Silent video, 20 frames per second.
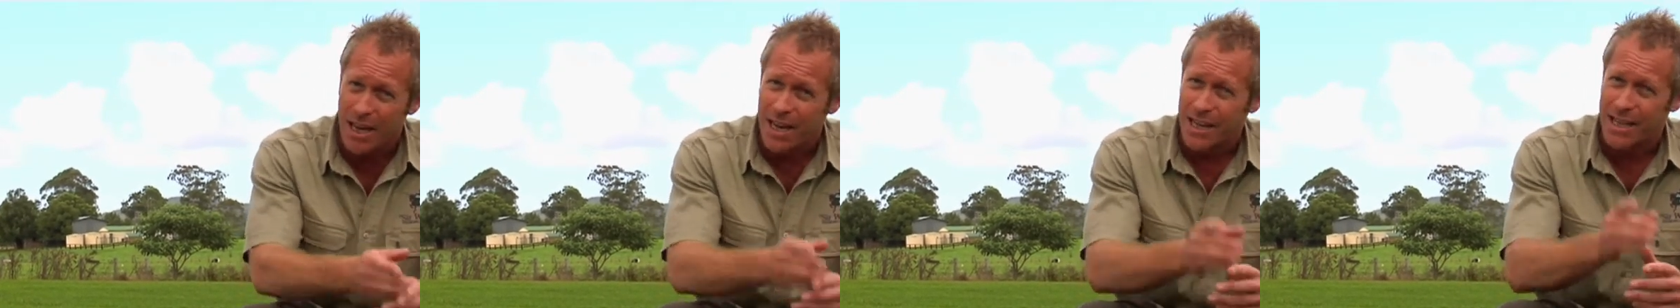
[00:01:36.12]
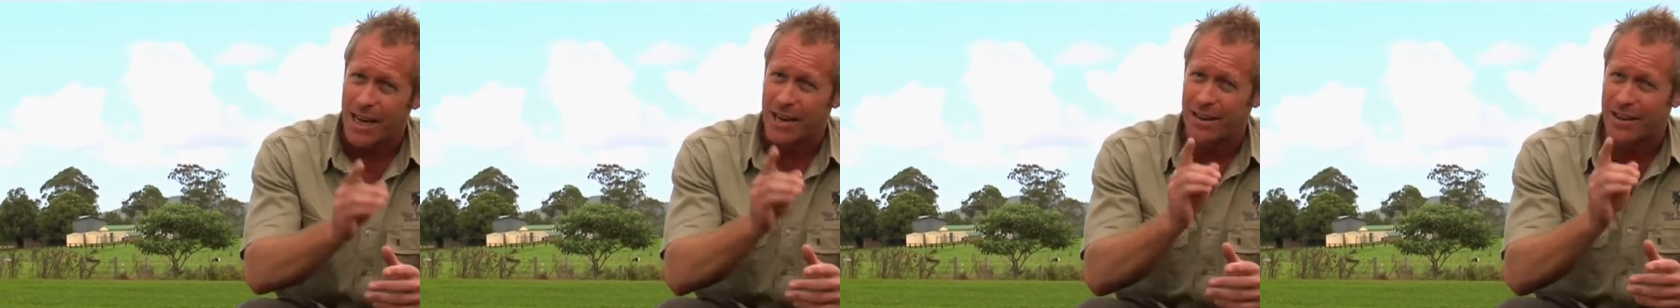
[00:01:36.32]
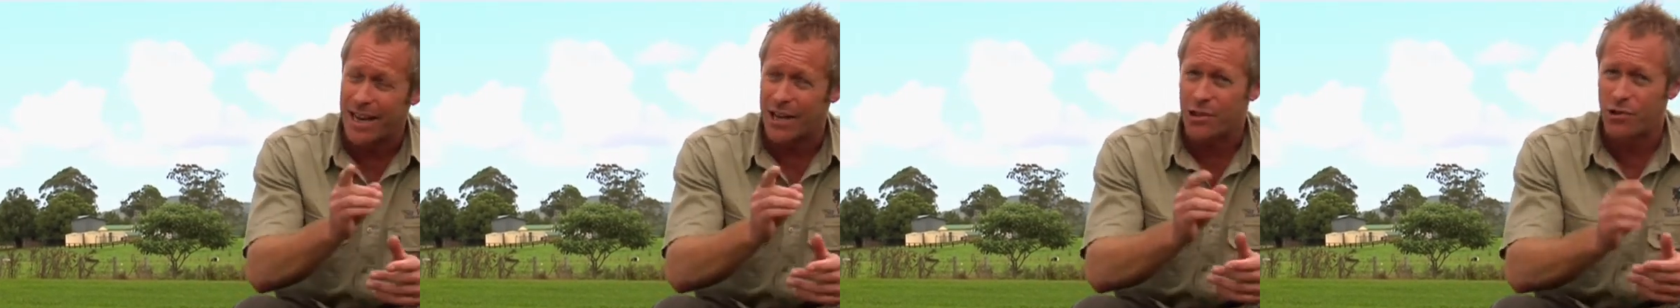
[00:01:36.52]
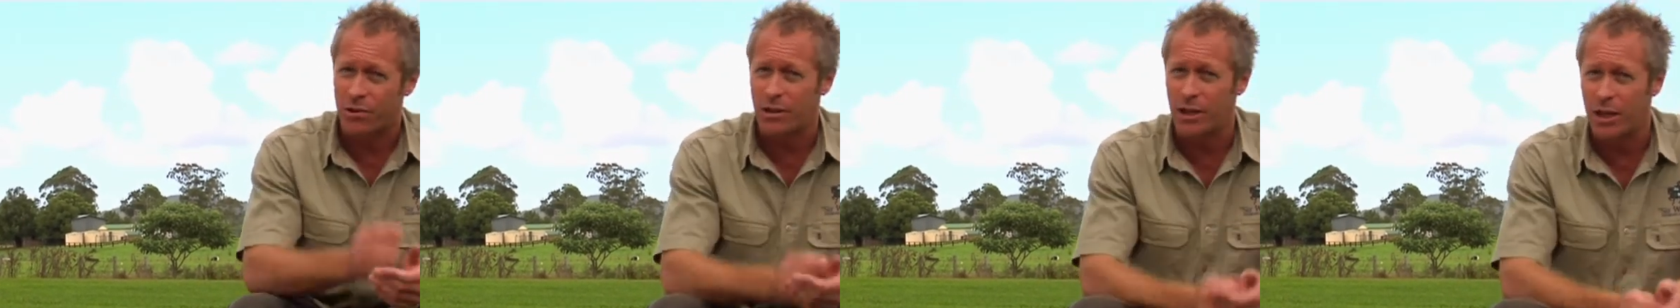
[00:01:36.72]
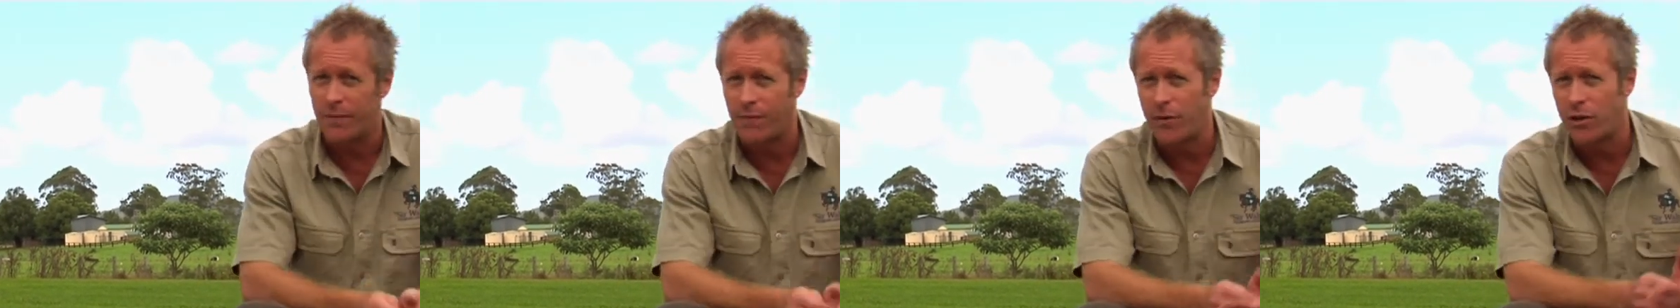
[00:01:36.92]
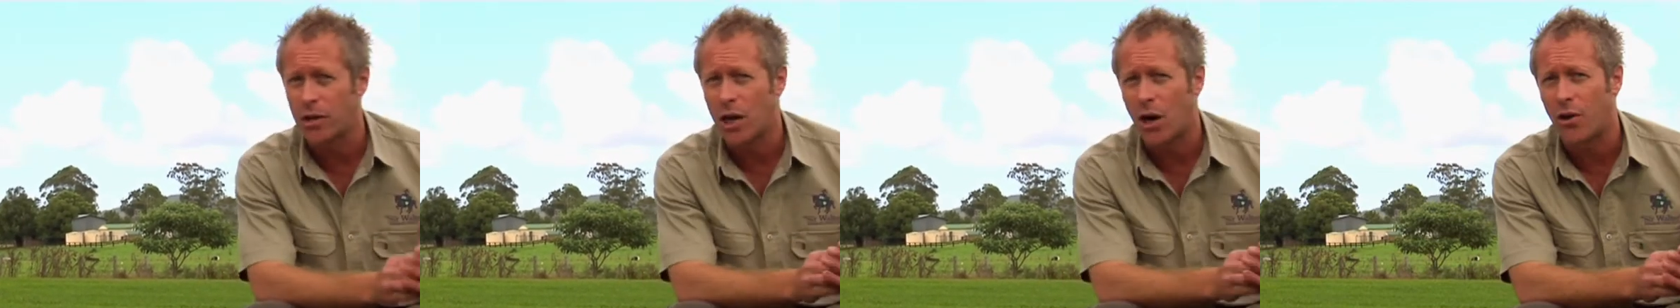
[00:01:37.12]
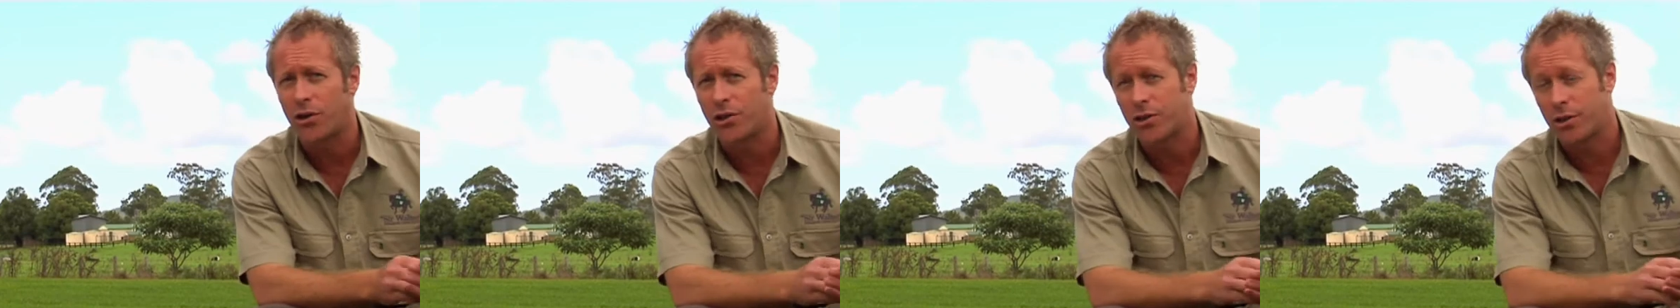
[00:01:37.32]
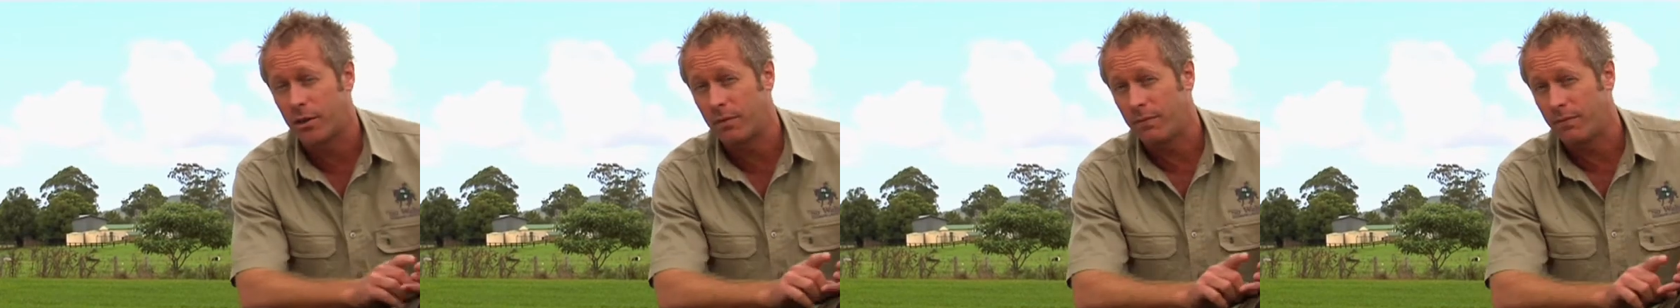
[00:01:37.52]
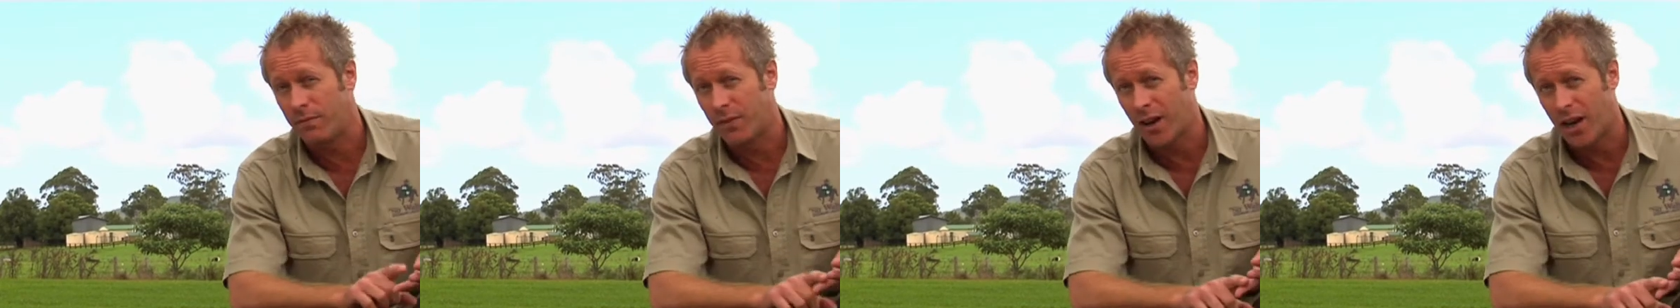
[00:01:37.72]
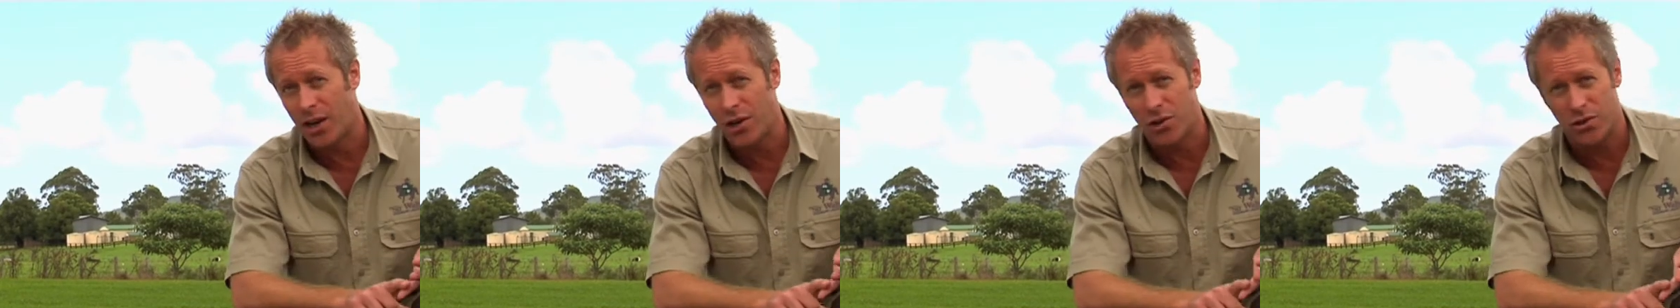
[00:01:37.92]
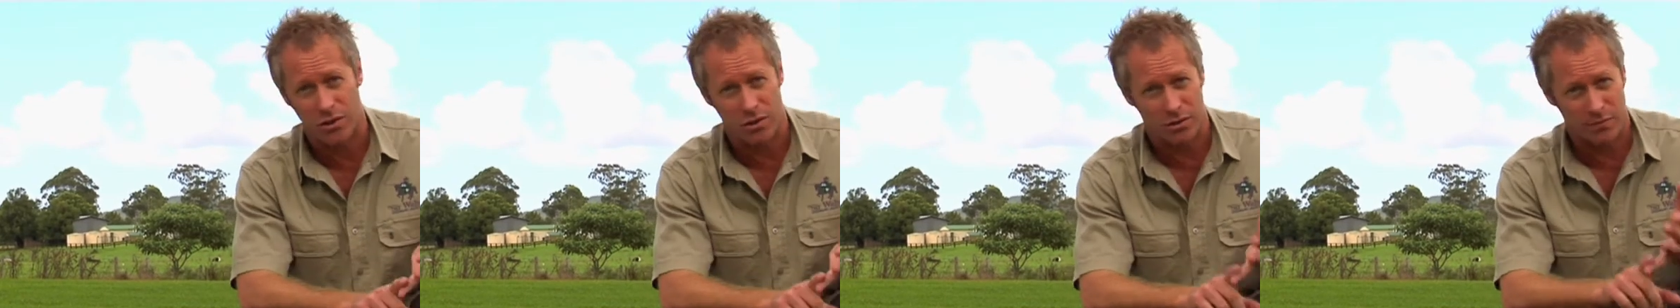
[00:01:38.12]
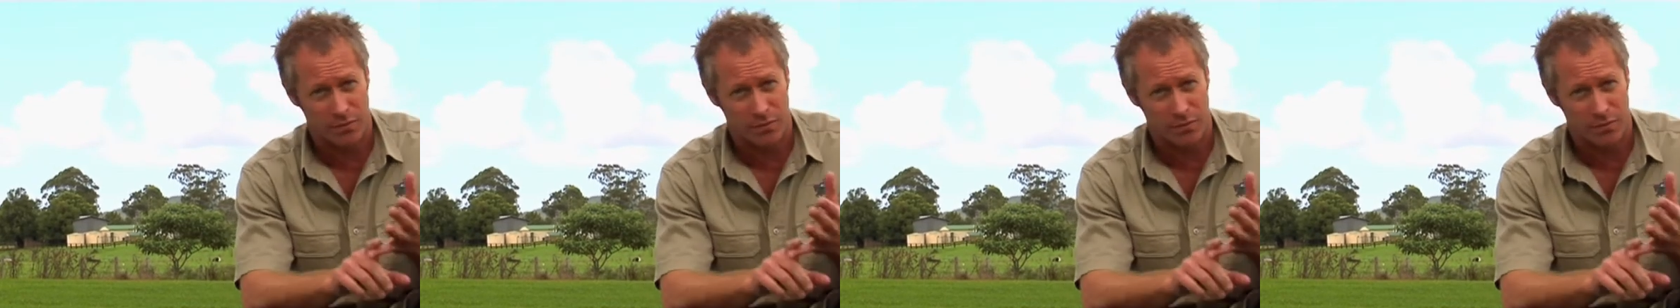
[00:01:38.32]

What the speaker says: Now, naturally, if you notice an invasion